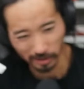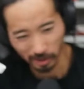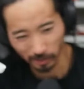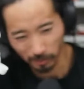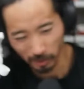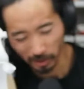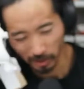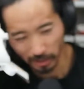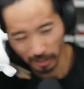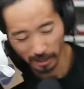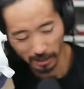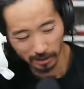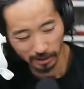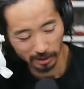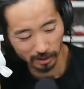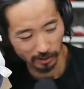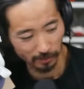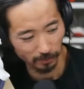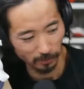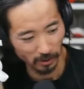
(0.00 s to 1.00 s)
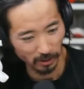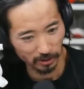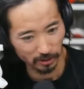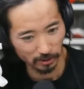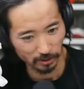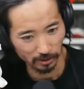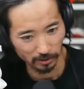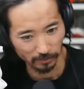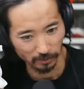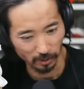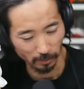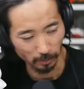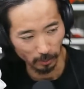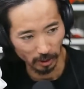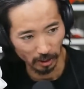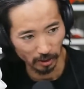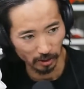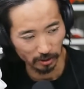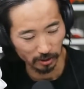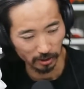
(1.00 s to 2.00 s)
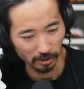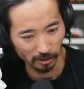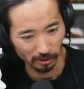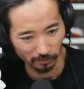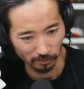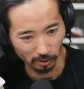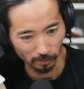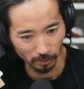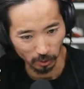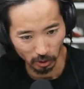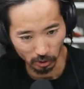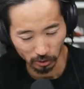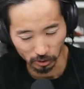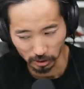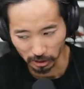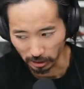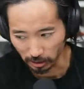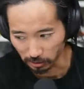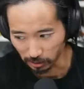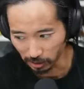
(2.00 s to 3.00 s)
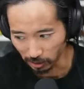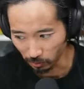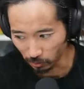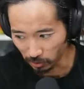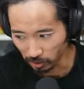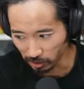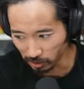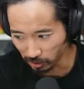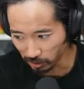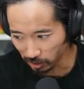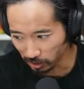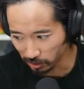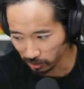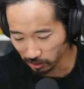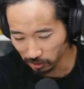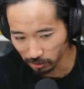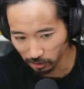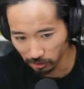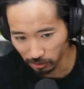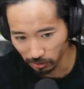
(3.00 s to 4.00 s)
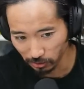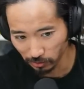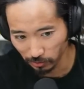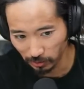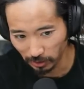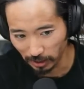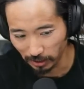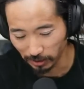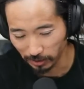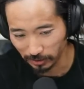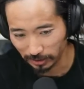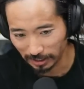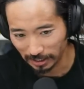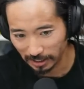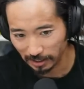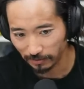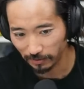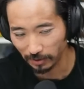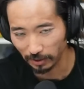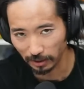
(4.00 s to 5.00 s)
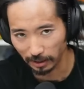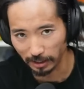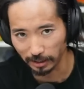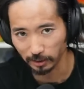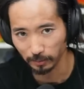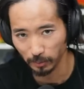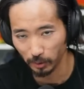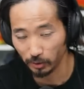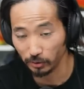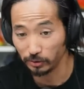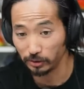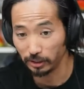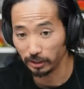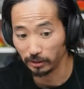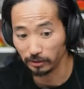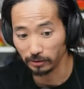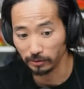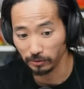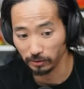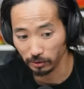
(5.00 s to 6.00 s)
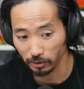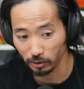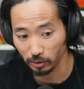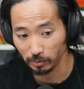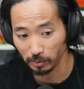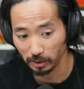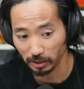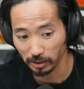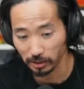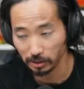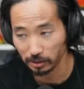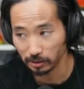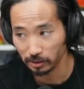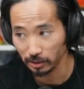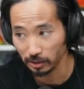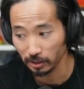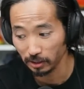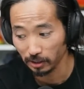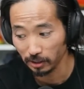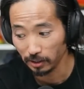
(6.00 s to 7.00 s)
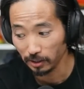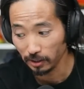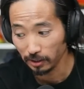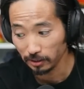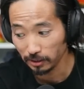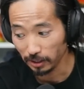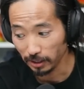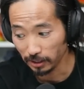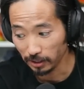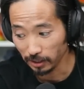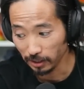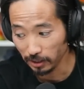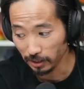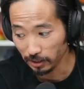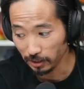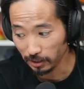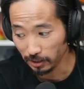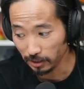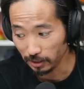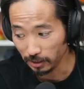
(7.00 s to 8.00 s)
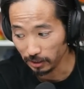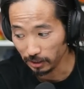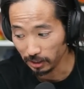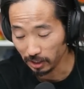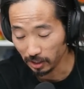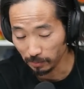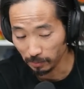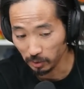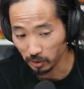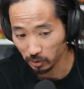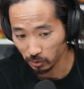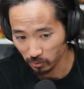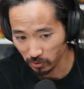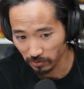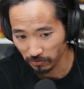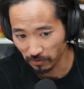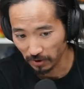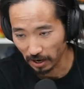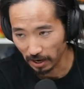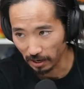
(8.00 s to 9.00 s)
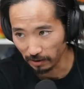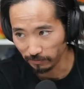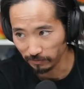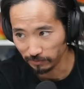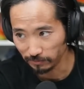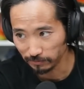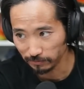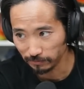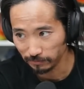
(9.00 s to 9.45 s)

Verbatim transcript: Someone had a picture of comparison of the pure gels that were inside these shoes. And there's even less pure gel in the Cumulus than in the Nimbus 25.